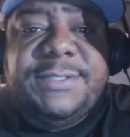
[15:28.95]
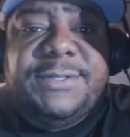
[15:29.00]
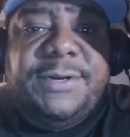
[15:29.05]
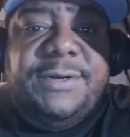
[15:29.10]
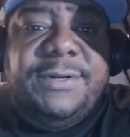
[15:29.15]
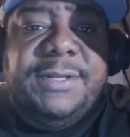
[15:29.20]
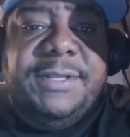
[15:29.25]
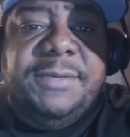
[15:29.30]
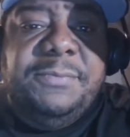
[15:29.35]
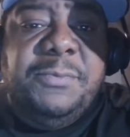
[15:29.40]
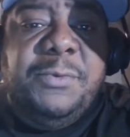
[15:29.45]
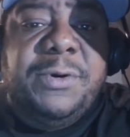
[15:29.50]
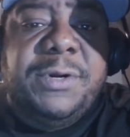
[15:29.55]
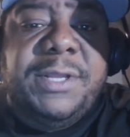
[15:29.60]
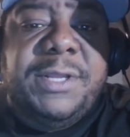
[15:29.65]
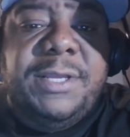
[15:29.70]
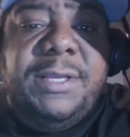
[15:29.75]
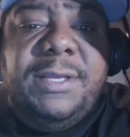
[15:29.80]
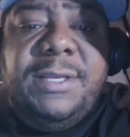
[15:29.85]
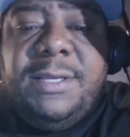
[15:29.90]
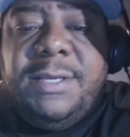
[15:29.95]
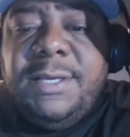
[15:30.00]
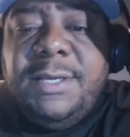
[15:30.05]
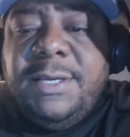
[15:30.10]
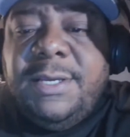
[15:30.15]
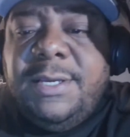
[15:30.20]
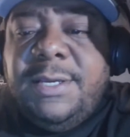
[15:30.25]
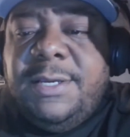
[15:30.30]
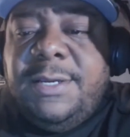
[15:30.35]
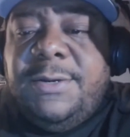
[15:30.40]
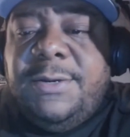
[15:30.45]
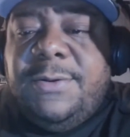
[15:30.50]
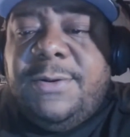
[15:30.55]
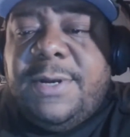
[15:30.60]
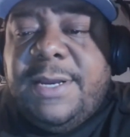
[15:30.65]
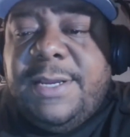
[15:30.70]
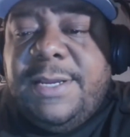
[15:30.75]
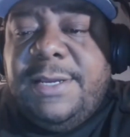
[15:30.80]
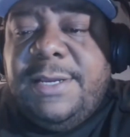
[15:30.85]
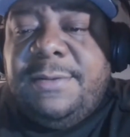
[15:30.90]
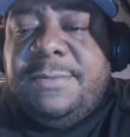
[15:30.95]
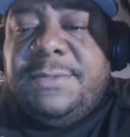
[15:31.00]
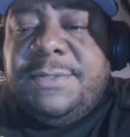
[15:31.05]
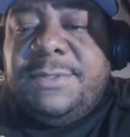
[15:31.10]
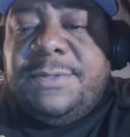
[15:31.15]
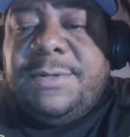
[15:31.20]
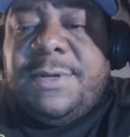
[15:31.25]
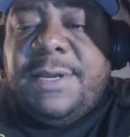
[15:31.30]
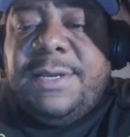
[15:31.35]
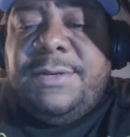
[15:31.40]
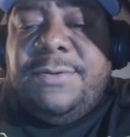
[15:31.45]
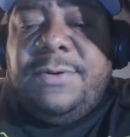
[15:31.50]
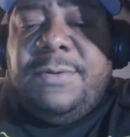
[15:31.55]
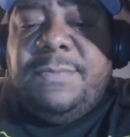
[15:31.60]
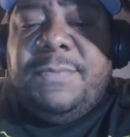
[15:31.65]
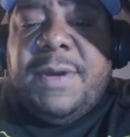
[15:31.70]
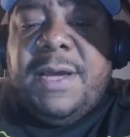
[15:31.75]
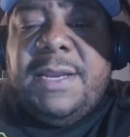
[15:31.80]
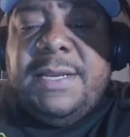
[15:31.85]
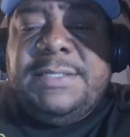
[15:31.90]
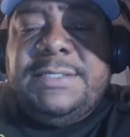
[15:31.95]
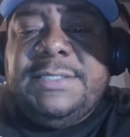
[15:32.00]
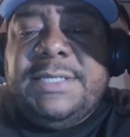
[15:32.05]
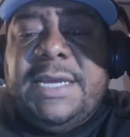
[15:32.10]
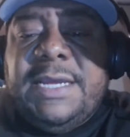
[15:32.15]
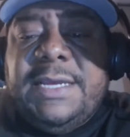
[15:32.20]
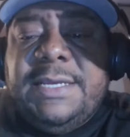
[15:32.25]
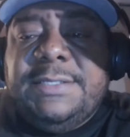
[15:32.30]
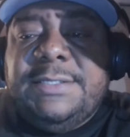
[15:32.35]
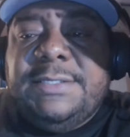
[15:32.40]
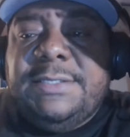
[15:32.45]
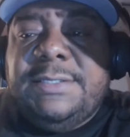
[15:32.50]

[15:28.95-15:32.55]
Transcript: It's early morning where I am, so I do apologize.